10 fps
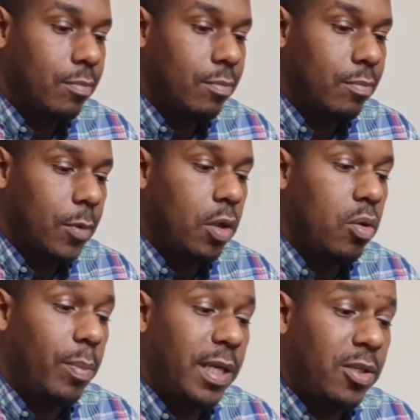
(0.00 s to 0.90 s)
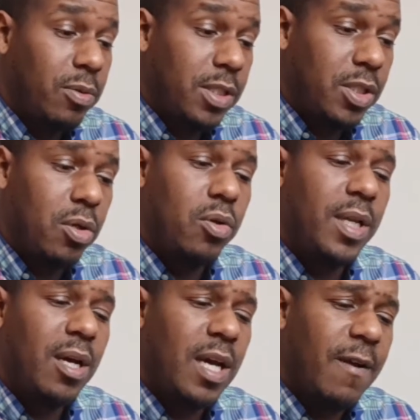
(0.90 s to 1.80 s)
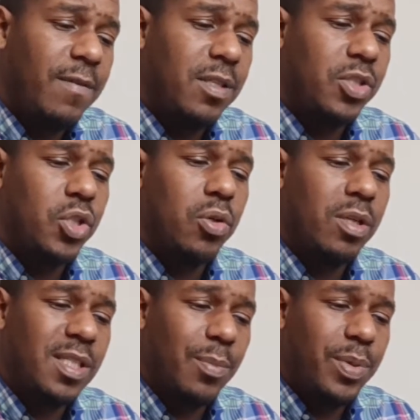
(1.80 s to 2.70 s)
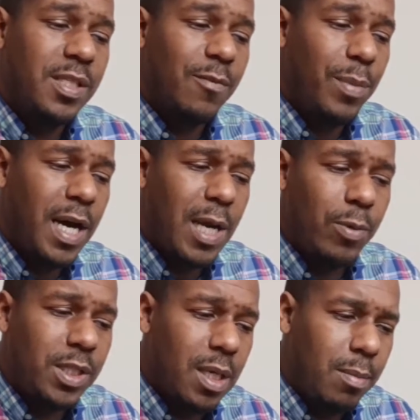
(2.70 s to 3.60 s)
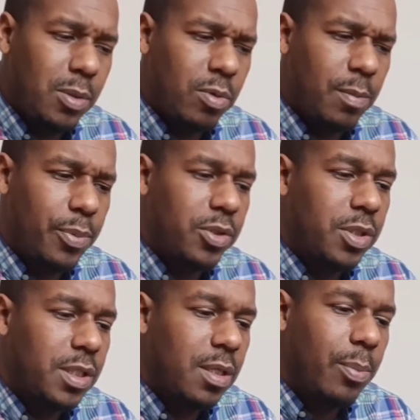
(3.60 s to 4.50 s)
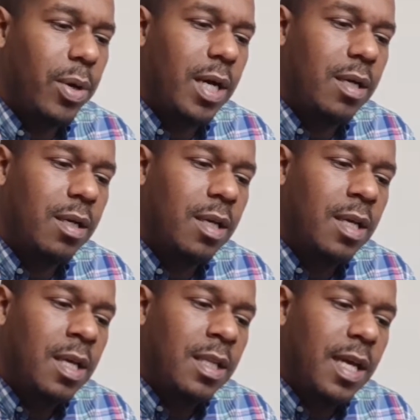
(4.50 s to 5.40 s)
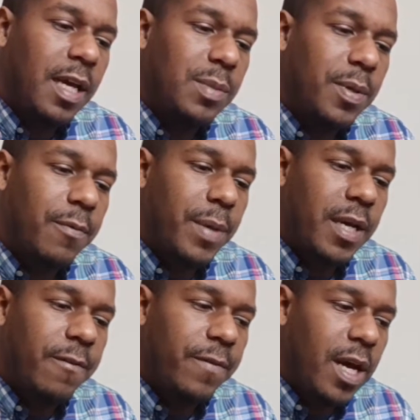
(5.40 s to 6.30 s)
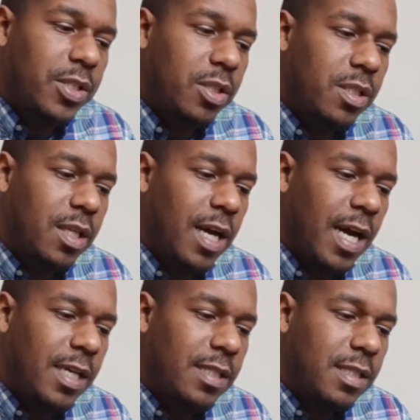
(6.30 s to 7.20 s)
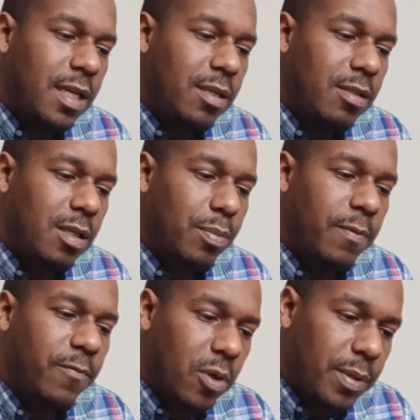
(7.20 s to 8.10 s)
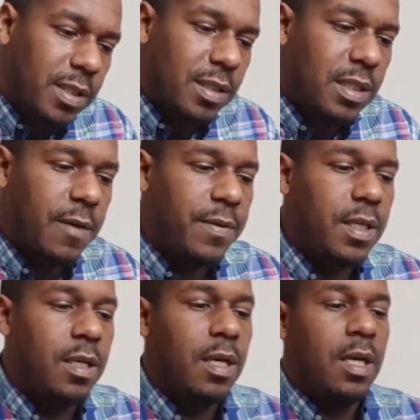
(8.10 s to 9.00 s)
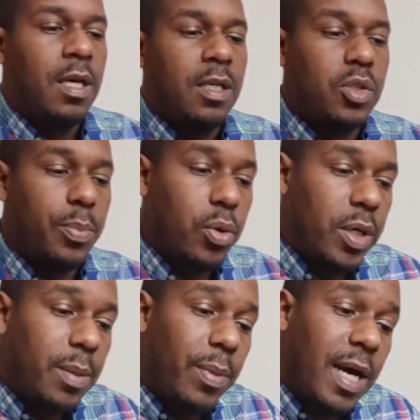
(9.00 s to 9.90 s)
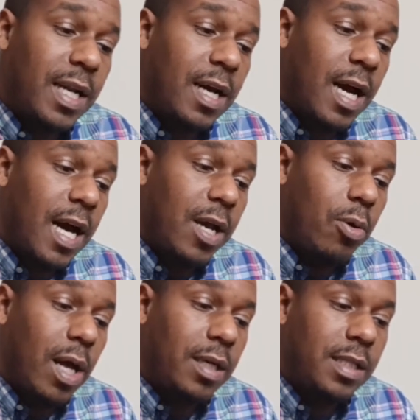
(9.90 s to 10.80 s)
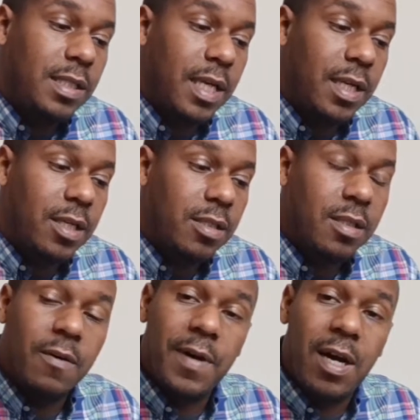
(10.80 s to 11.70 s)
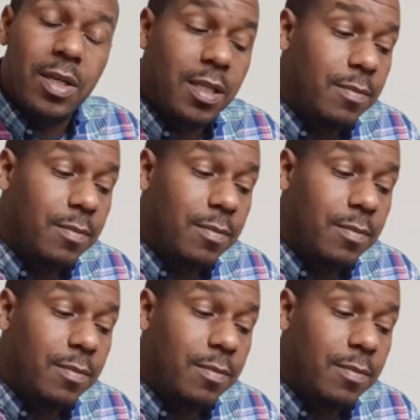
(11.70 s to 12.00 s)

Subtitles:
Oh, by doing so, you now have the assurance and peace of mind which comes with purchasing a product that has been manufactured to the highest standards of performance and safety, supported by the high quality standards of Aldi.